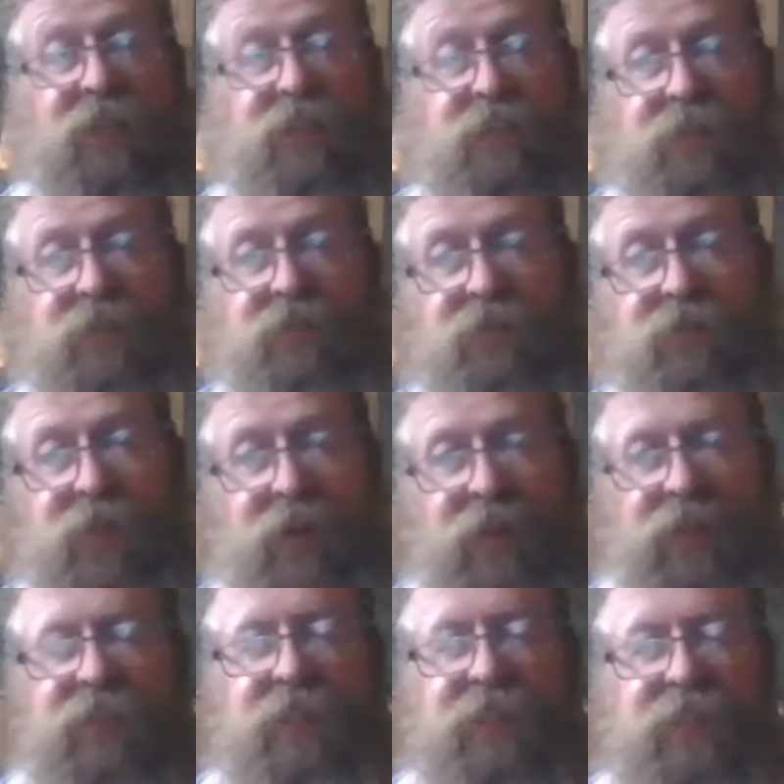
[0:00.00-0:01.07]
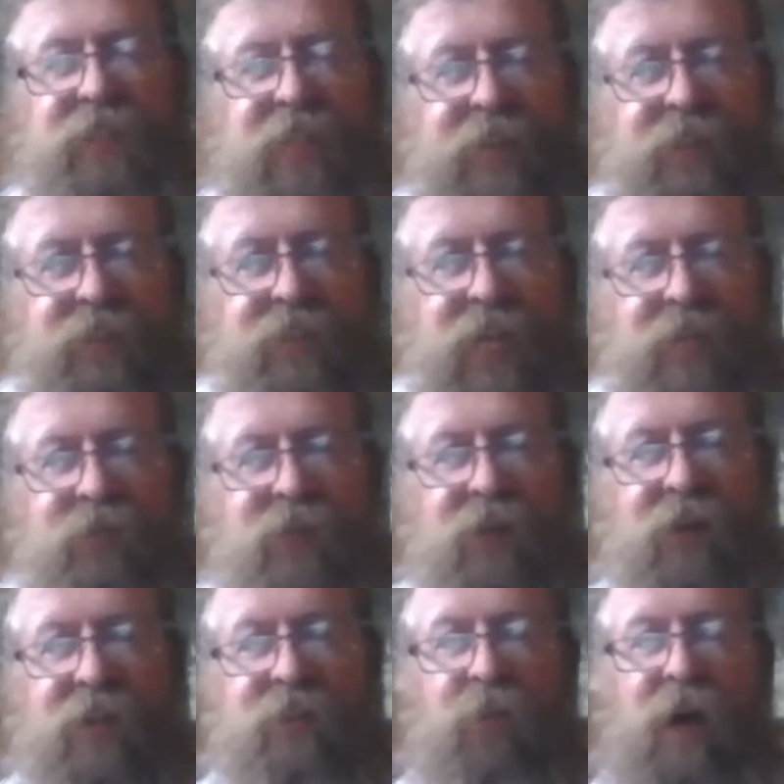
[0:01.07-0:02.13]
still taking the exact same
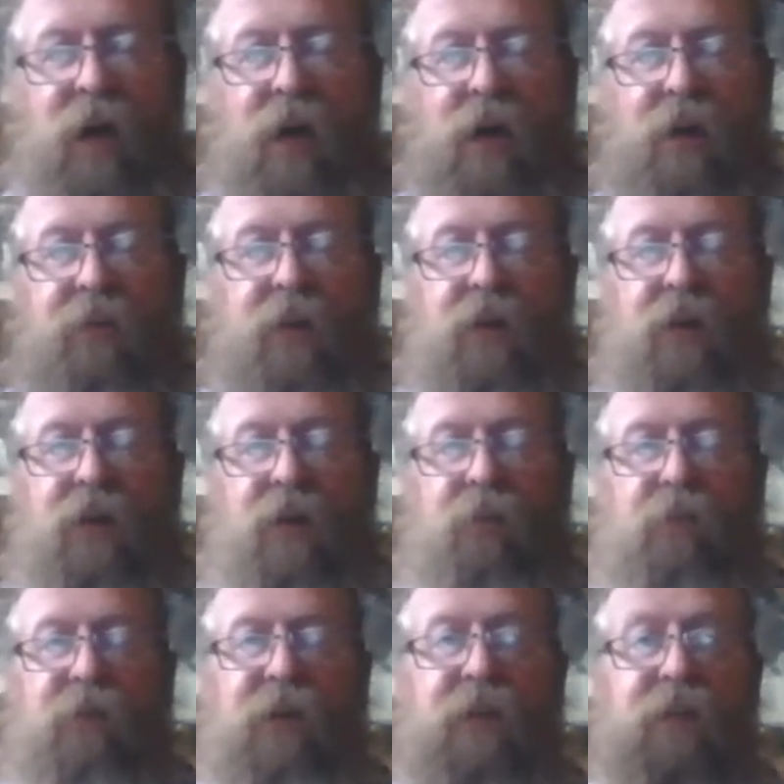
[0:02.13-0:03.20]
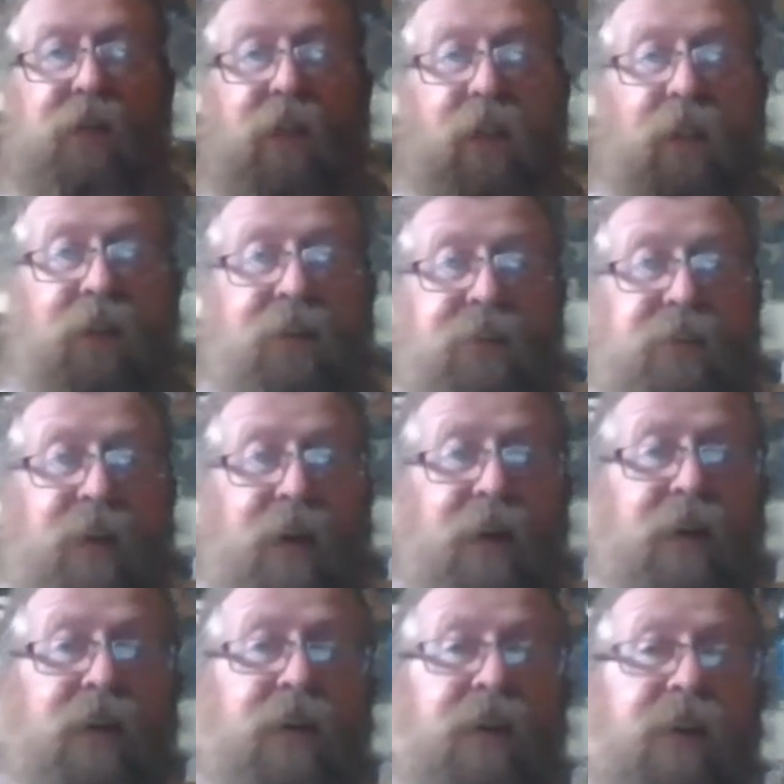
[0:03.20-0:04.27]
size path. Bring it
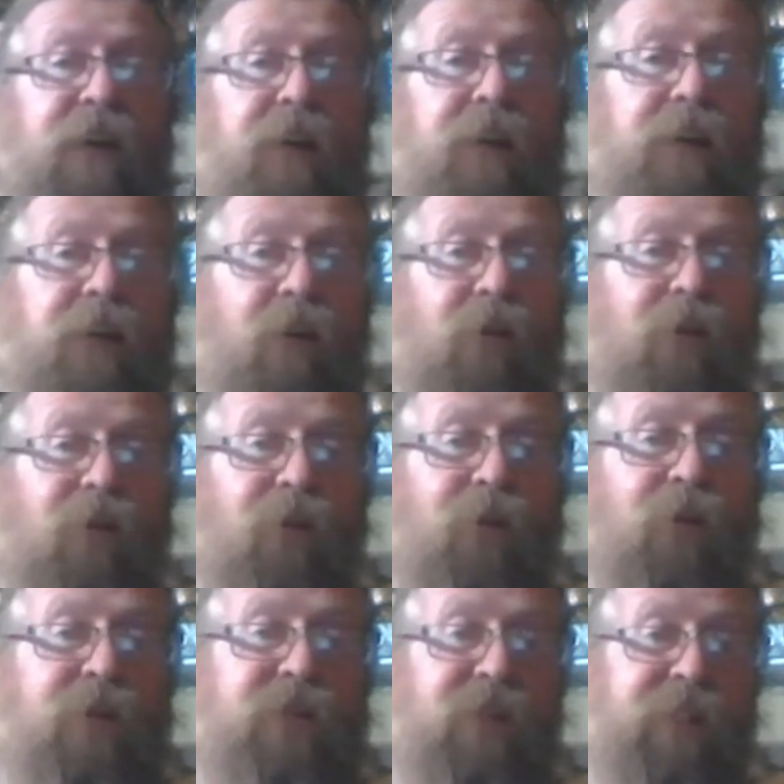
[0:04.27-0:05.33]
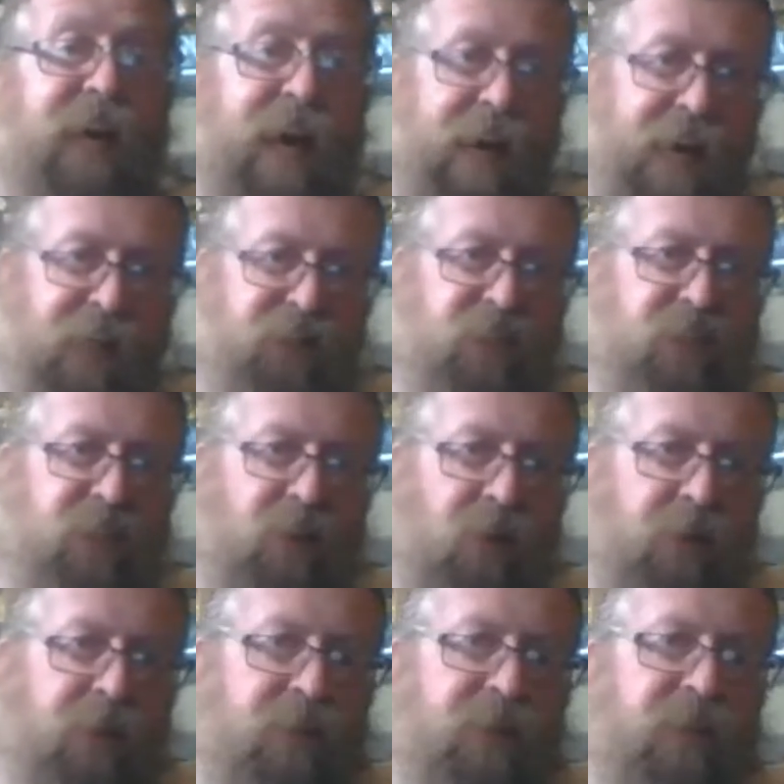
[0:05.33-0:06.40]
closer. Ooh, it's on the outer
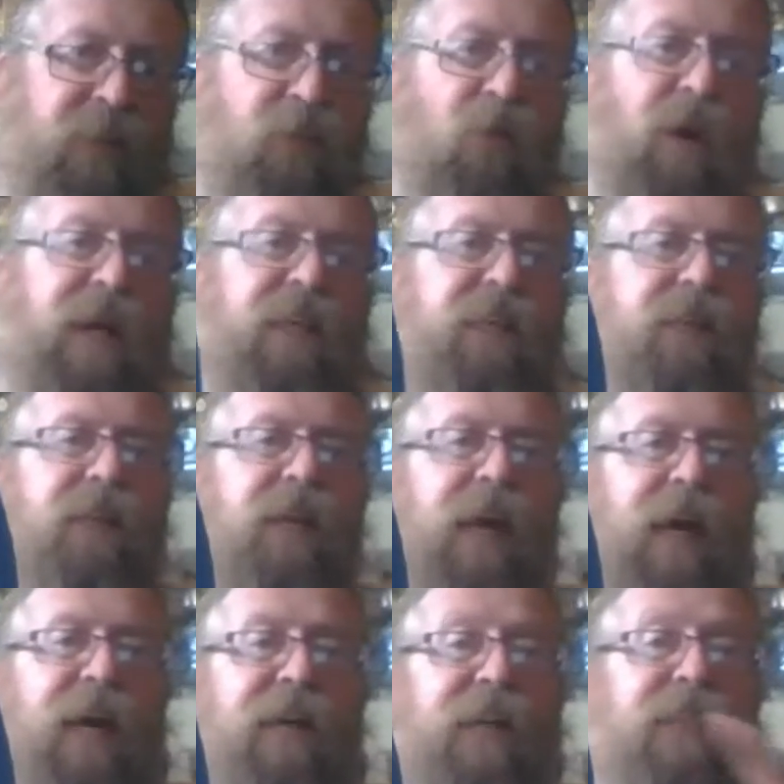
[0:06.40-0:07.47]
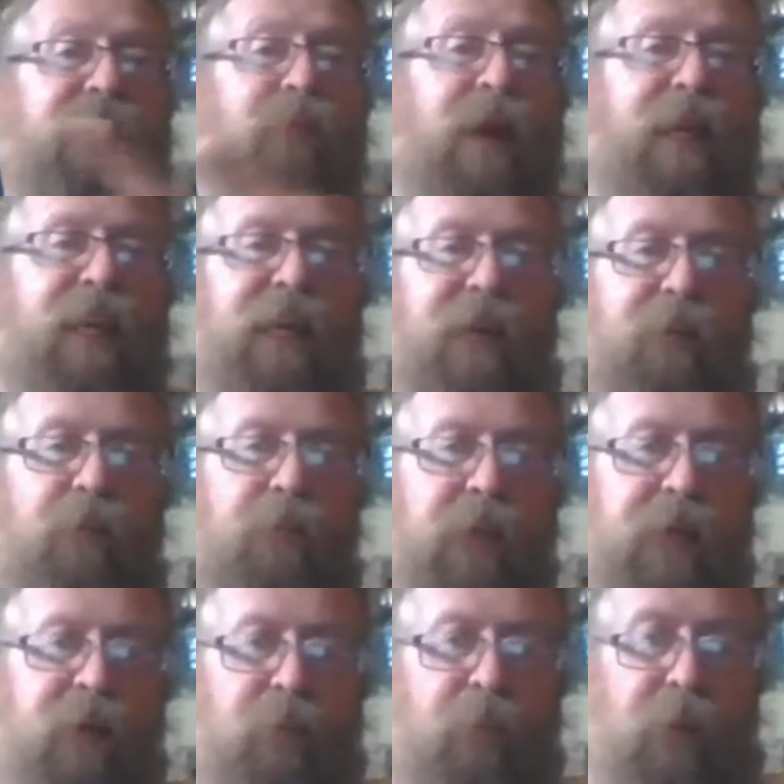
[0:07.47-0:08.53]
side of the equator now. It's making a
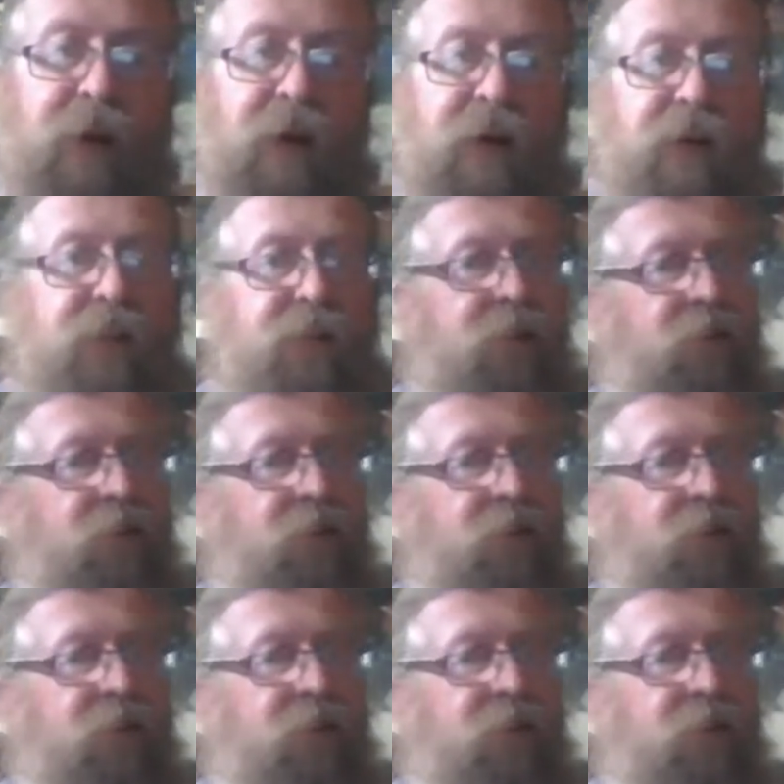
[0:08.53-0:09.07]
bigger path.